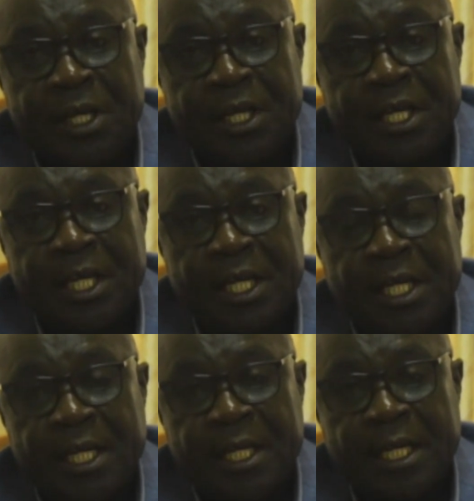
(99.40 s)

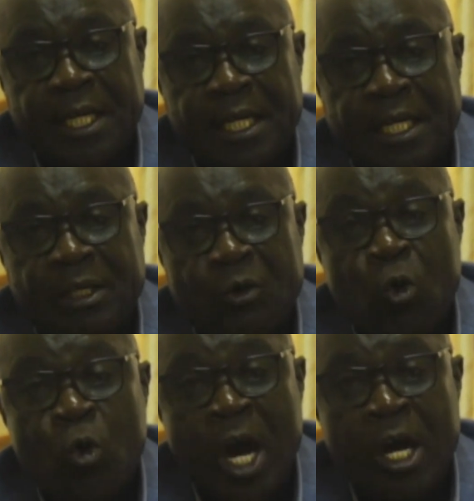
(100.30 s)
and
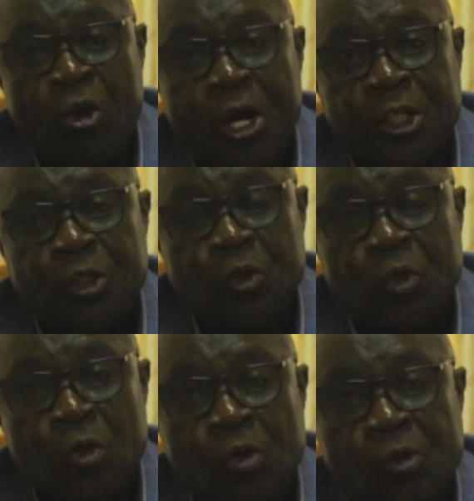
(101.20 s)
who are going
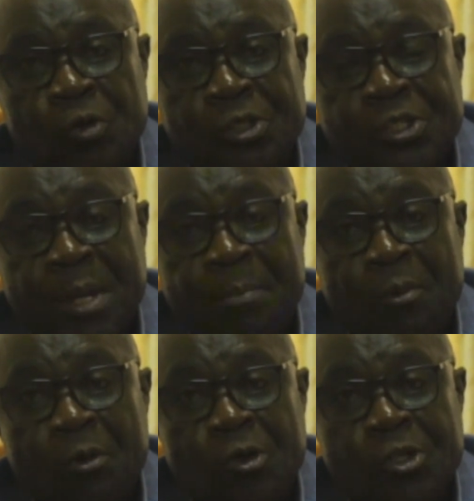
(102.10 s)
to
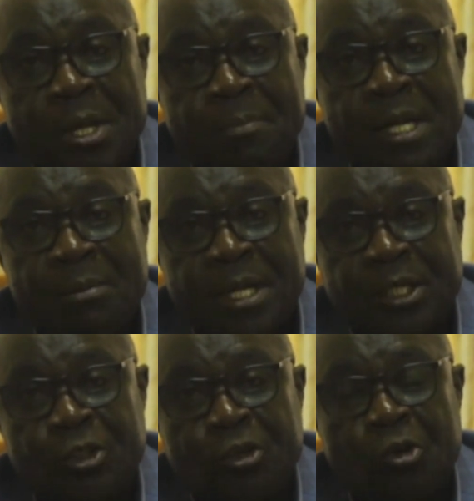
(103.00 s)

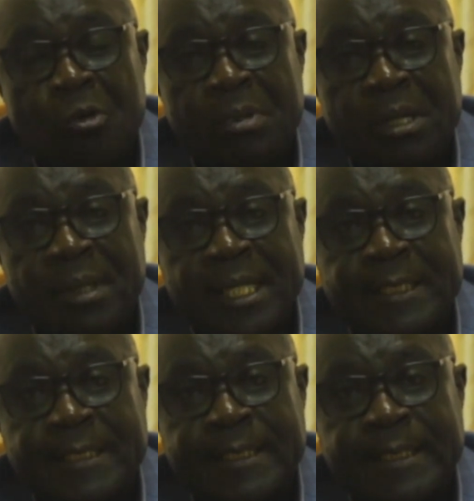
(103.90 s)
supplement or
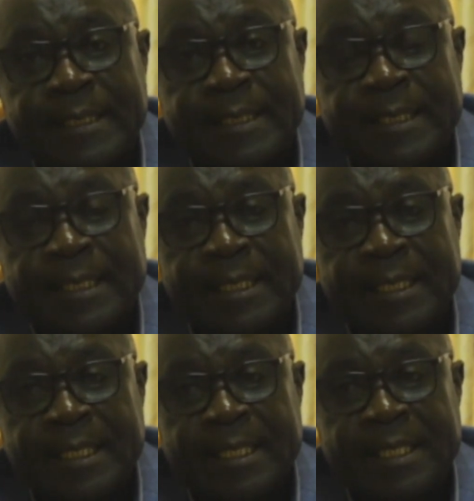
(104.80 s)
complement
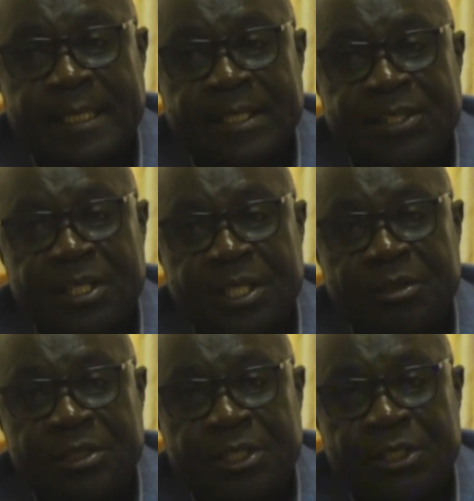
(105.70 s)
the
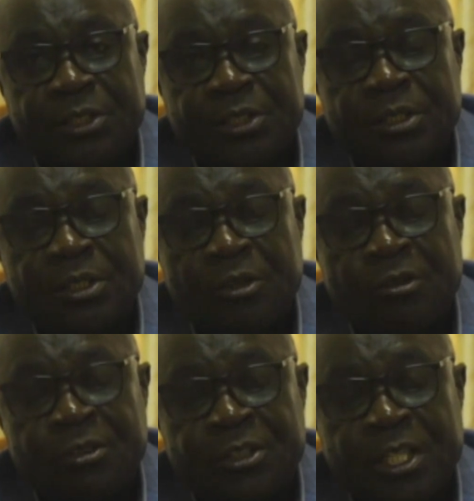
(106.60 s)
securities
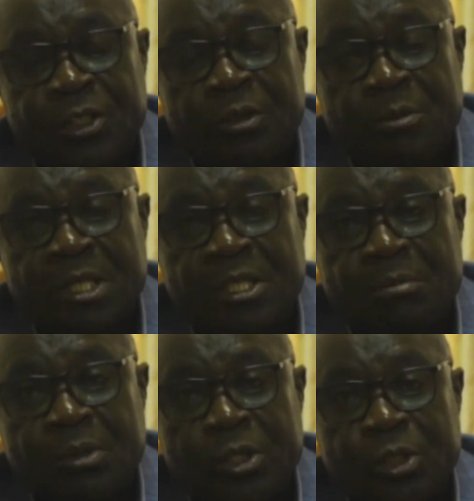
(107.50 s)
officers who have been
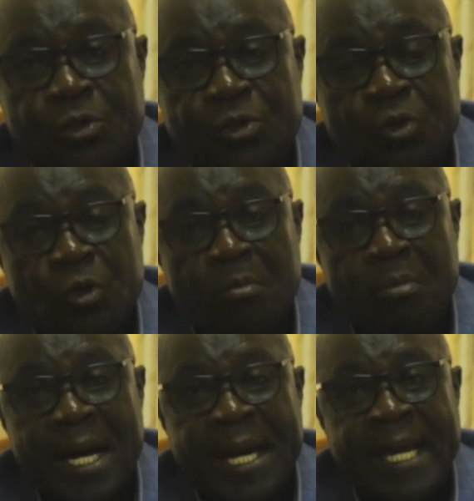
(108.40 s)
deployed to school
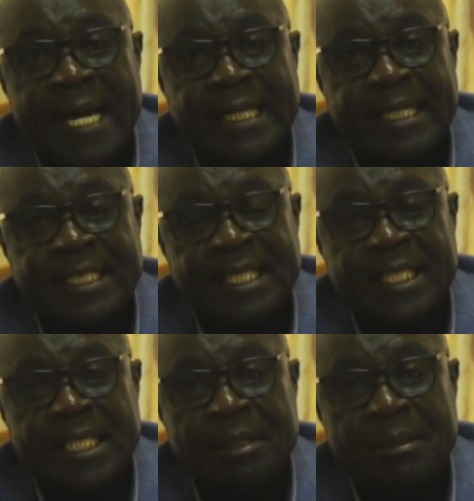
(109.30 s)
by
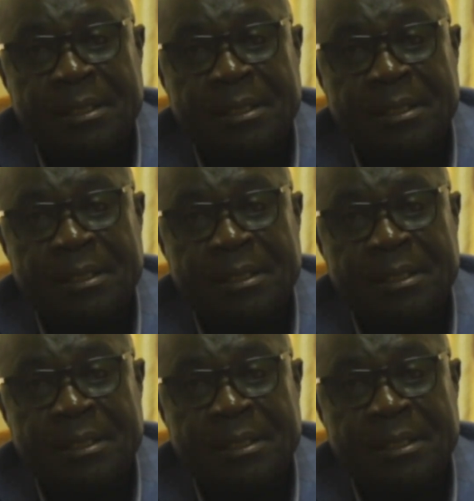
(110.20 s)
undertaking